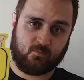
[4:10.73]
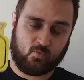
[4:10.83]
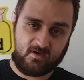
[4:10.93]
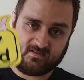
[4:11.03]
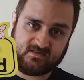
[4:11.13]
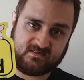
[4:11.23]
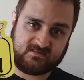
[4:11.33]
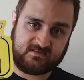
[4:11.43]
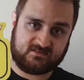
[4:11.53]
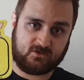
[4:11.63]
one of these
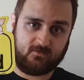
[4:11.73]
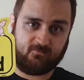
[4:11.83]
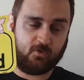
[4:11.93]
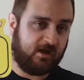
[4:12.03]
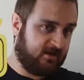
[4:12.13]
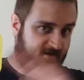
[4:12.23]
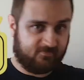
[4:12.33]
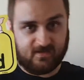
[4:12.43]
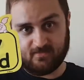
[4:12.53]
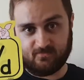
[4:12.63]
is not for any of
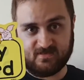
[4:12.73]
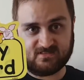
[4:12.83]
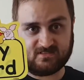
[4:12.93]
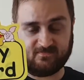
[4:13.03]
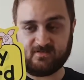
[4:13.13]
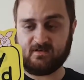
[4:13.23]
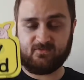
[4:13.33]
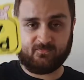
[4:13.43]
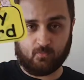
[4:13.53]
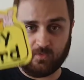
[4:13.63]
the other reasons I've said. It's
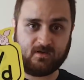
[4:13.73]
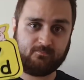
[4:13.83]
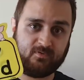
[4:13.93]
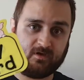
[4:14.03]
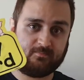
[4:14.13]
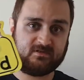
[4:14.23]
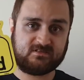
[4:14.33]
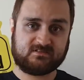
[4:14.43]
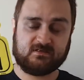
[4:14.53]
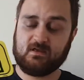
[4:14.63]
for one
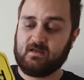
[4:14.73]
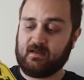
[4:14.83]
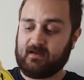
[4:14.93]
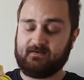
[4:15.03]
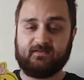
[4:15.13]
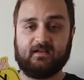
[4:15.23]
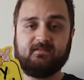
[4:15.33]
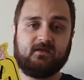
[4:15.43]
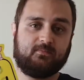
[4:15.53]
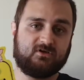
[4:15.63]
purpose, and to let
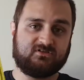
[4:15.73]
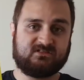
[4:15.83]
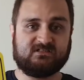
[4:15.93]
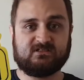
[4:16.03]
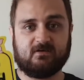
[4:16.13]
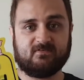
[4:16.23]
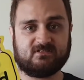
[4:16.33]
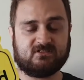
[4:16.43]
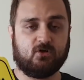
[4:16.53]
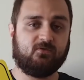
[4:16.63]
the emergency
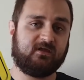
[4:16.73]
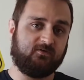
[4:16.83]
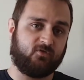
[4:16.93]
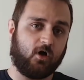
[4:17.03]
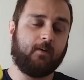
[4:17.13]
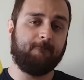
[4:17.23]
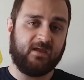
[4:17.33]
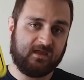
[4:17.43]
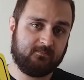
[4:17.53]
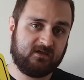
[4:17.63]
services know that you've got a
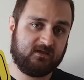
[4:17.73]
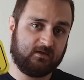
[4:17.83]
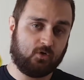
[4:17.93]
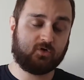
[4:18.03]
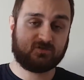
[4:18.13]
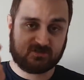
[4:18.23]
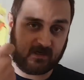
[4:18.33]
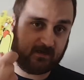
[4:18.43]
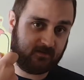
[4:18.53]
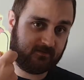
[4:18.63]
baby or
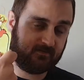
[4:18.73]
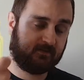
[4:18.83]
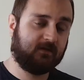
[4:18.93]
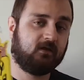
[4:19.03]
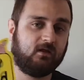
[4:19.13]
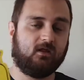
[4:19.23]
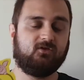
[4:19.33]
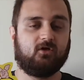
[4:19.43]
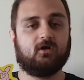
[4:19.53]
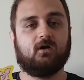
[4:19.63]
child in
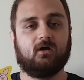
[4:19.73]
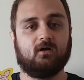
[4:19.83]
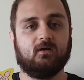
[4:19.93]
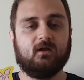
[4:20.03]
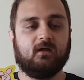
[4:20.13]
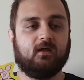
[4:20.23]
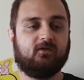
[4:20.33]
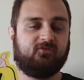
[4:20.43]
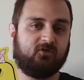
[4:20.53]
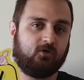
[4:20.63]
your car.
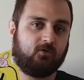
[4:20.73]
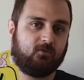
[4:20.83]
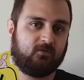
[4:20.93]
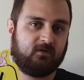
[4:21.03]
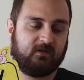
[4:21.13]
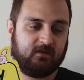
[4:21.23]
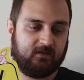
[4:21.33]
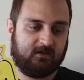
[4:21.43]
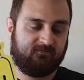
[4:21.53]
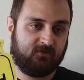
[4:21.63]
So
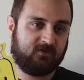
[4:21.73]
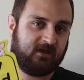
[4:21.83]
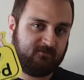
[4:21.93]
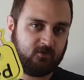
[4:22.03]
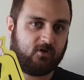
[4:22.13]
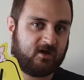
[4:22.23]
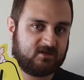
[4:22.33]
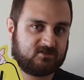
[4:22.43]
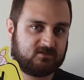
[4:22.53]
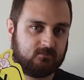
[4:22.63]
if you did have a
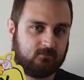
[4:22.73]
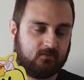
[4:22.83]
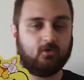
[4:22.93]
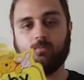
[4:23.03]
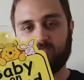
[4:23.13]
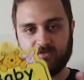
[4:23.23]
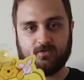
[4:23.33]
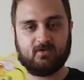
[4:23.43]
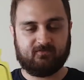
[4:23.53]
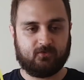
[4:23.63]
crash, and hopefully
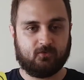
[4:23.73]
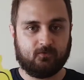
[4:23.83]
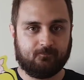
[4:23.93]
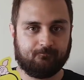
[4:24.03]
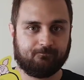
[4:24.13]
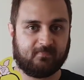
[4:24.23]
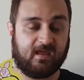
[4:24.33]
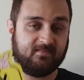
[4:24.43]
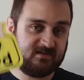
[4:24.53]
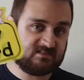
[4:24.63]
you never do,
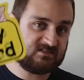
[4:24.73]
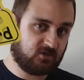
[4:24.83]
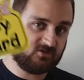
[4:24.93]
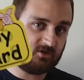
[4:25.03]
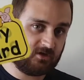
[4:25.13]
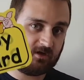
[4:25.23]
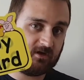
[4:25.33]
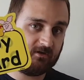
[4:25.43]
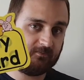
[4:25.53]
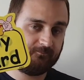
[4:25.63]
and this is on your
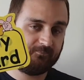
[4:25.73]
car,